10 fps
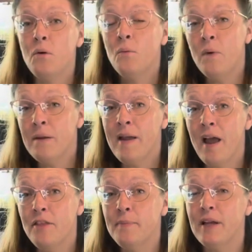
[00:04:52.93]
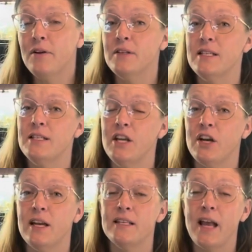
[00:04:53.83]
One of my other big goals this
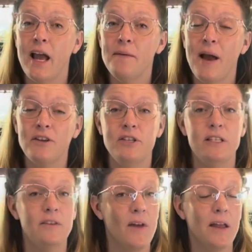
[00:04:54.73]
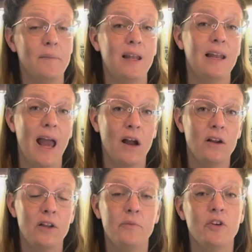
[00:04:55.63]
year is I am actually developing an
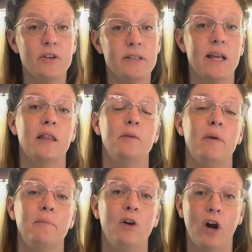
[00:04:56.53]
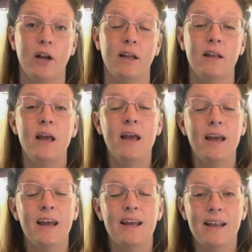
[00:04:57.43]
heirloom chrysanthemum garden.
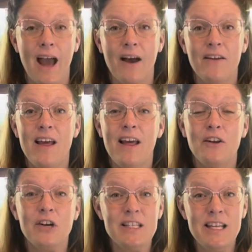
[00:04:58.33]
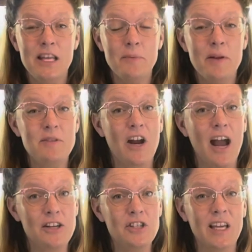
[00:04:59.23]
Now, Chrysanthemums are
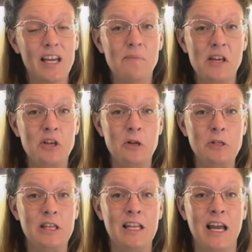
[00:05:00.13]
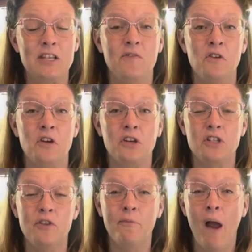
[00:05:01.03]
actually going to be huge in the next few years.
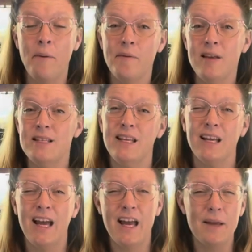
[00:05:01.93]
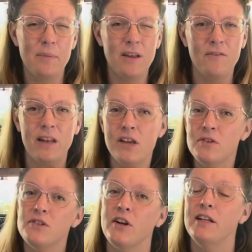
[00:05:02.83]
You've probably seen a couple of
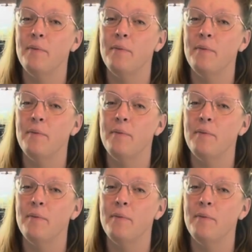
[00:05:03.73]
videos starting to